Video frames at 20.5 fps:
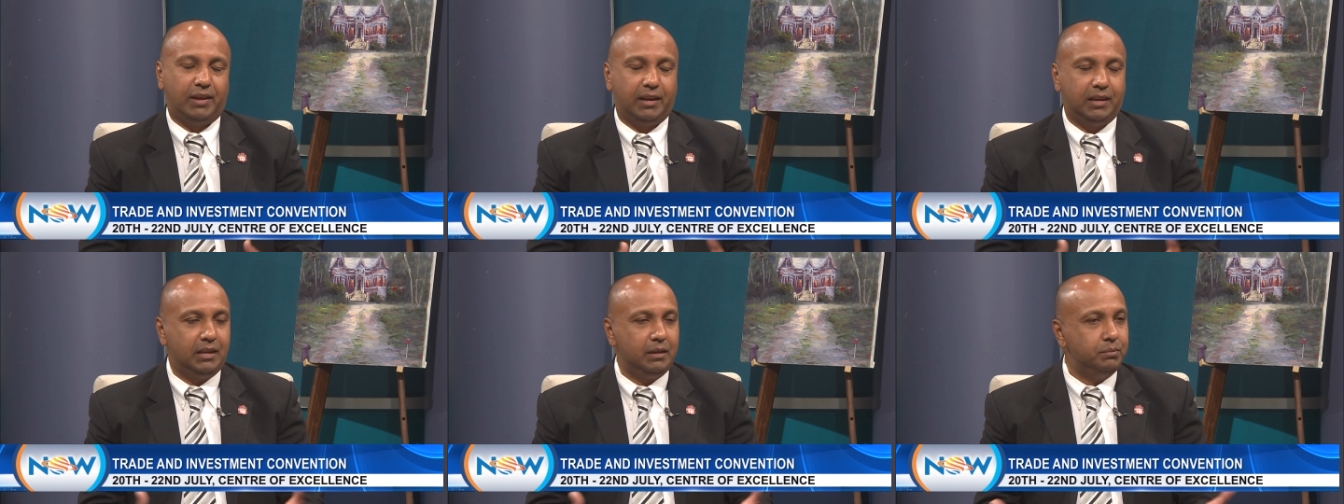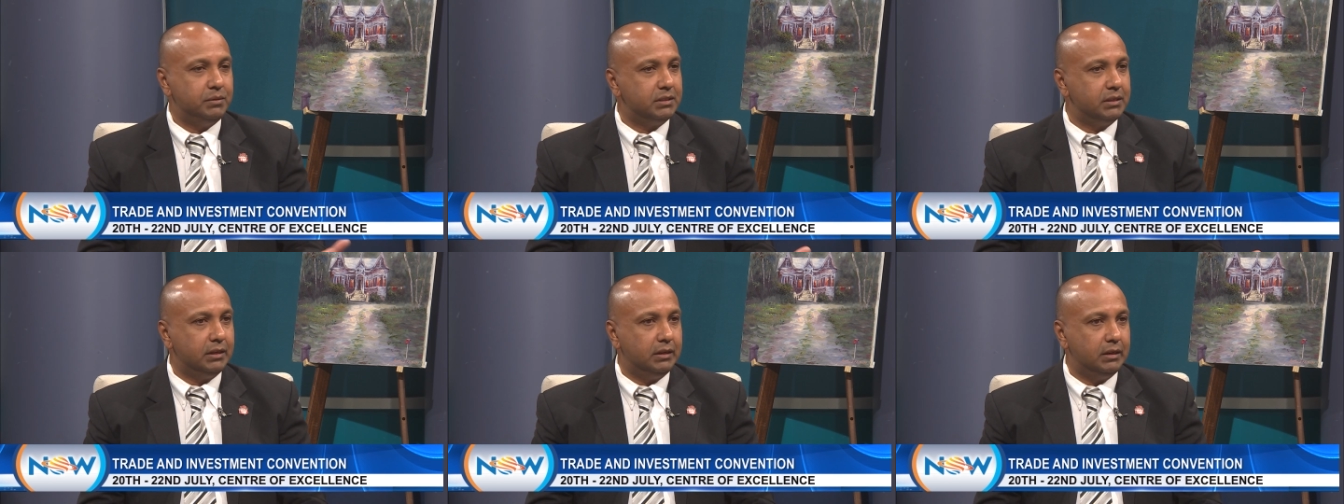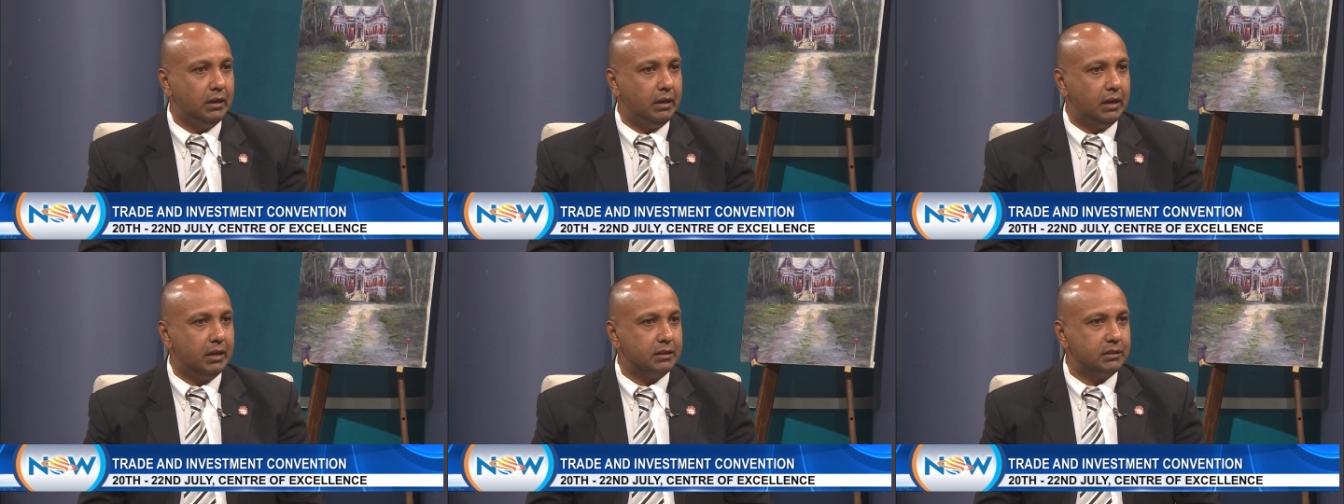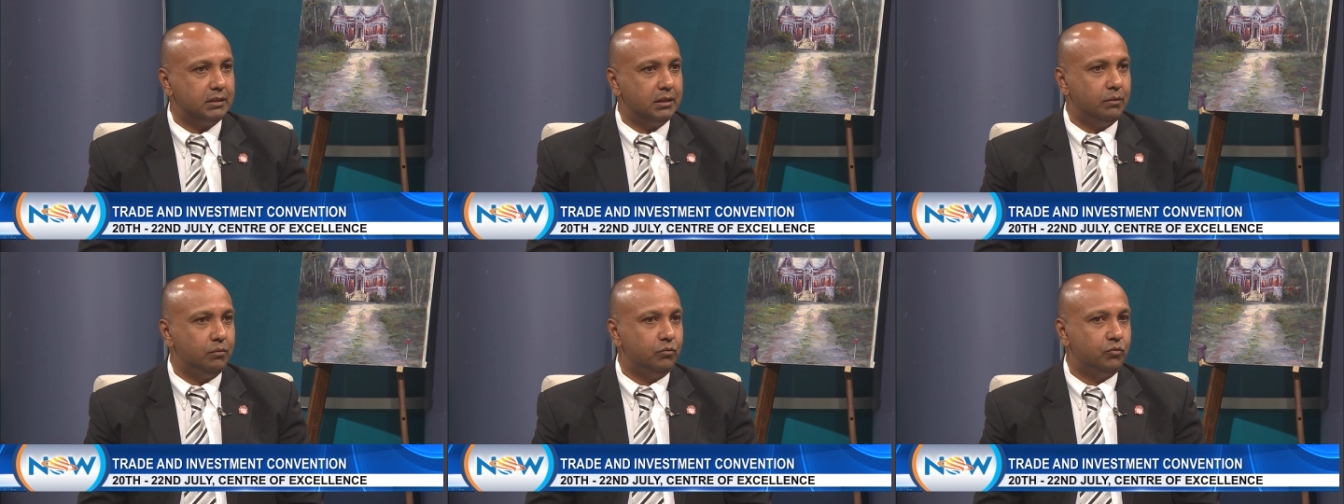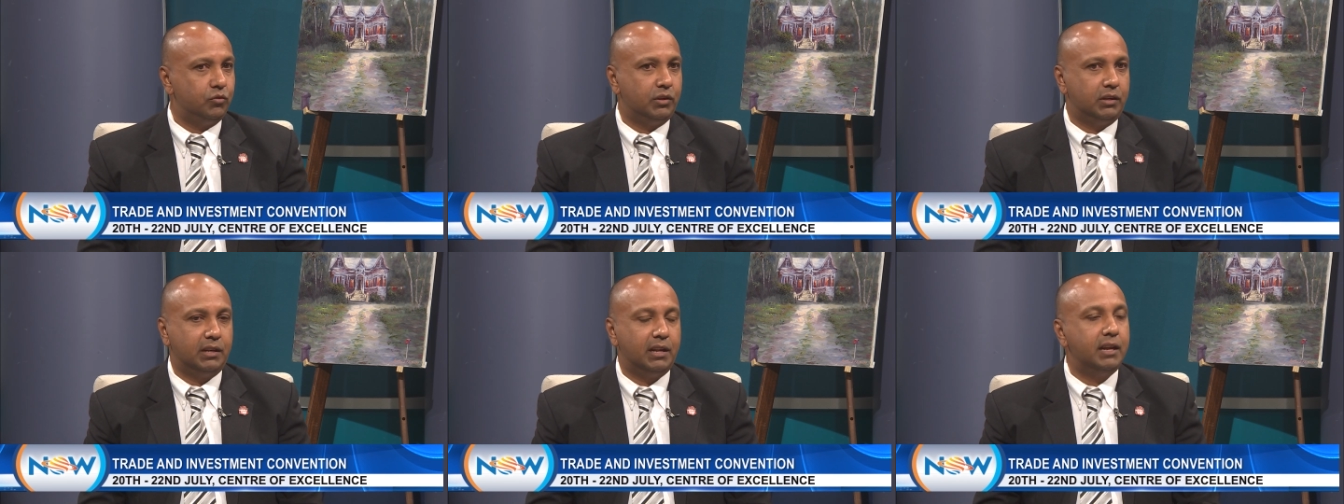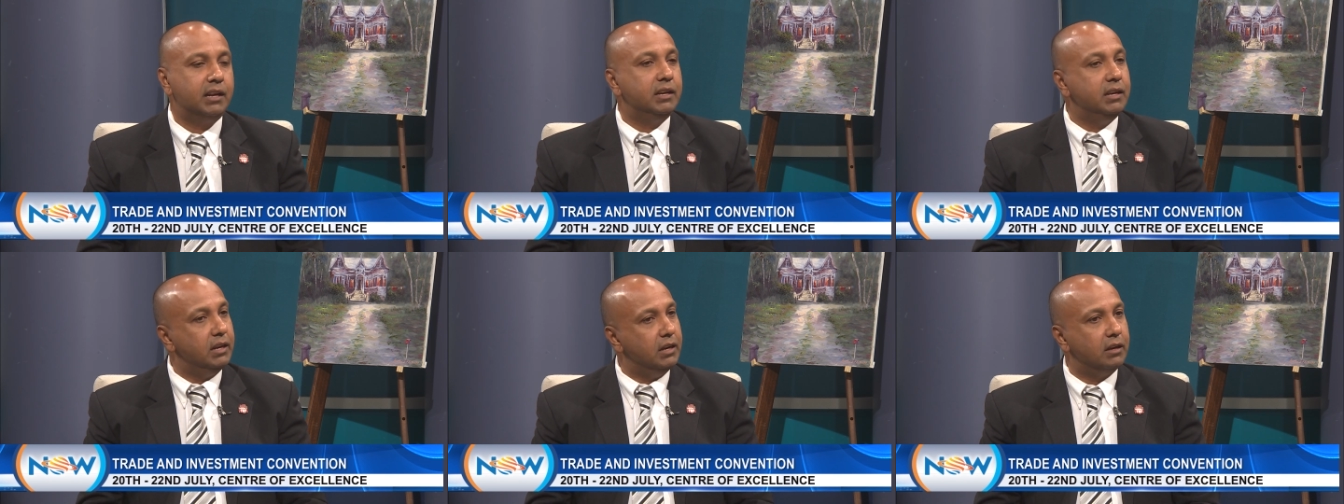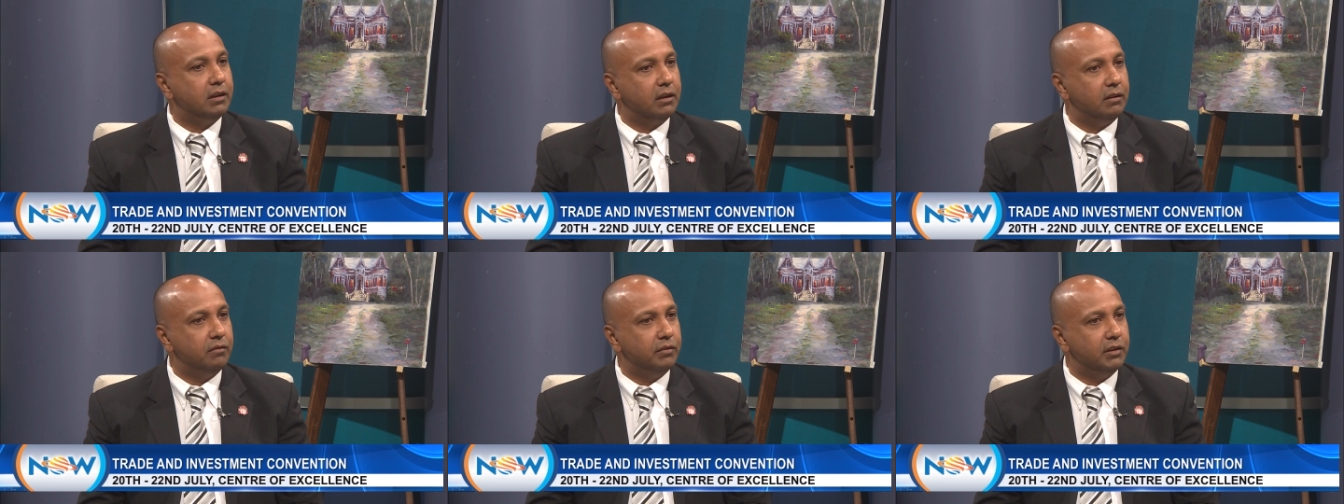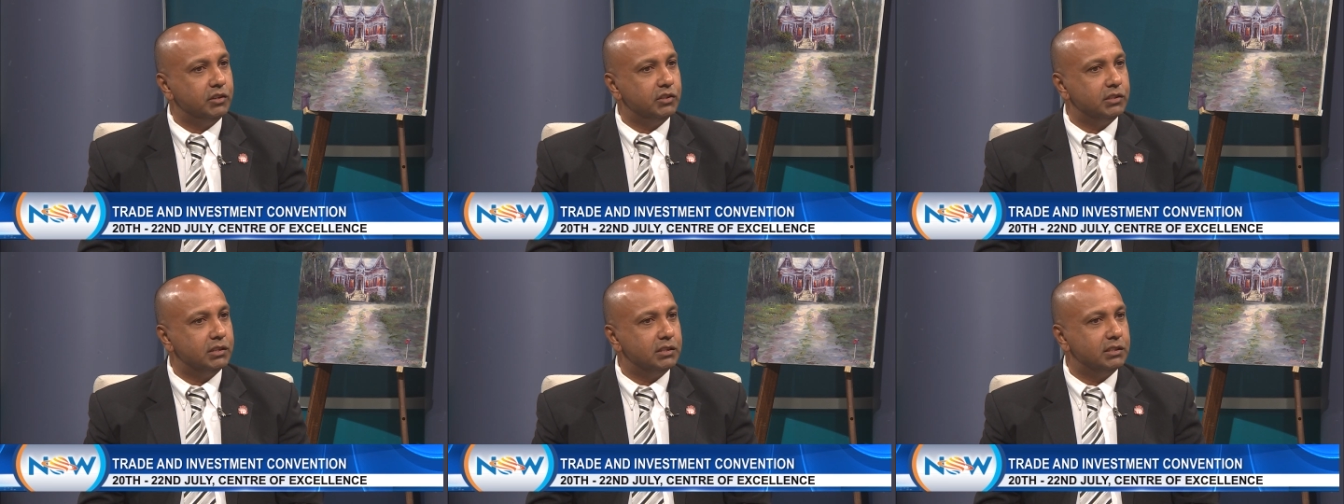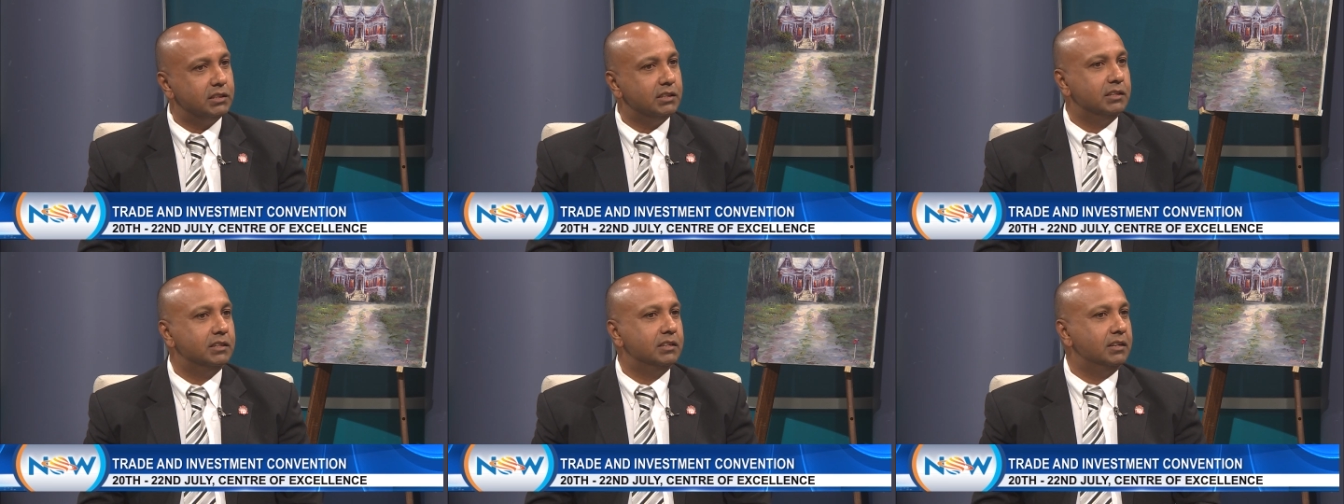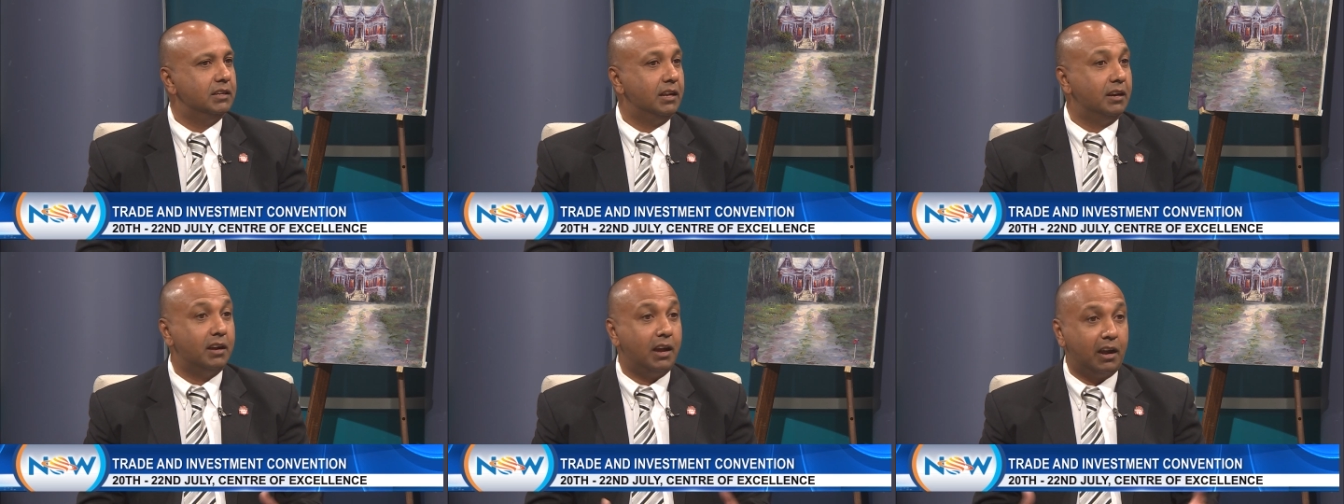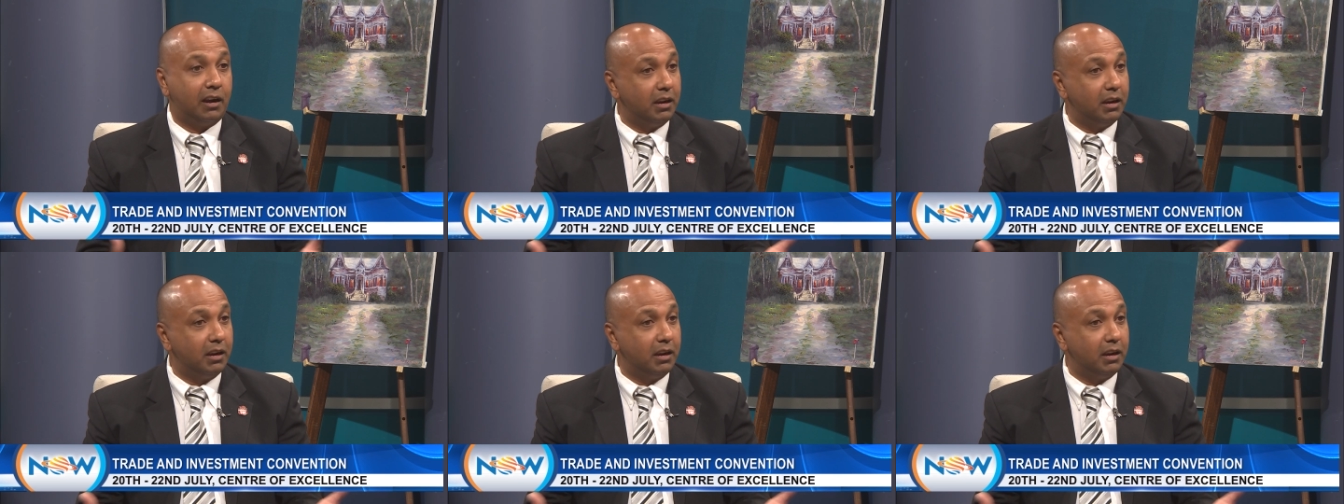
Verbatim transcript: I keep saying the last time, Trinidad need a convention center, and I,